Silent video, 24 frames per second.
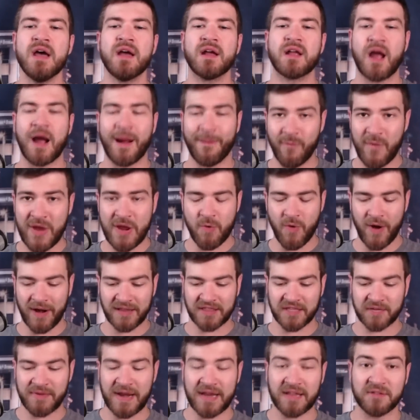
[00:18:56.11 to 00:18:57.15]
come week one
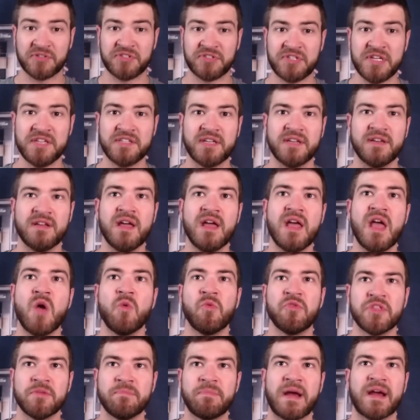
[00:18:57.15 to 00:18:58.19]
in the regular season
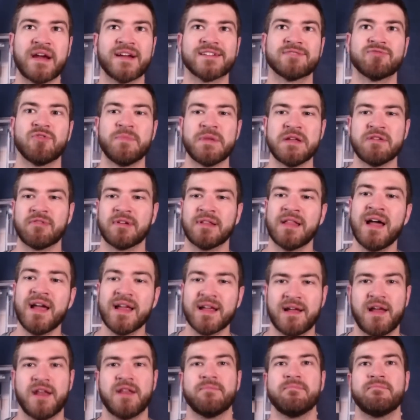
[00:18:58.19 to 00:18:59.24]
when the Bears will be
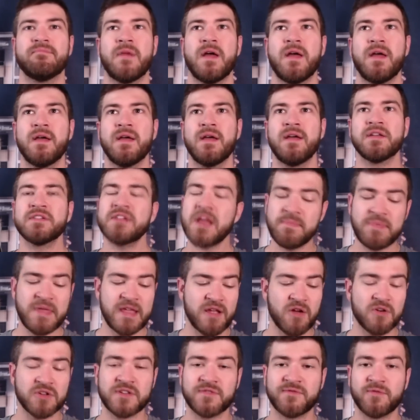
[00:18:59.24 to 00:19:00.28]
relying on him. Same thing
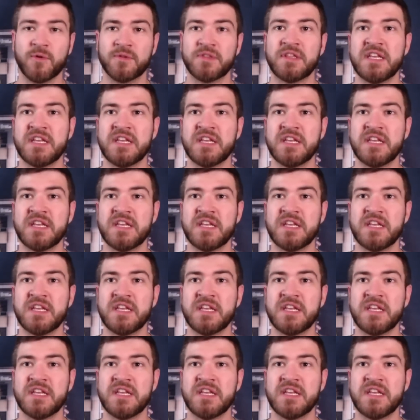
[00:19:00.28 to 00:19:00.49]
goes for the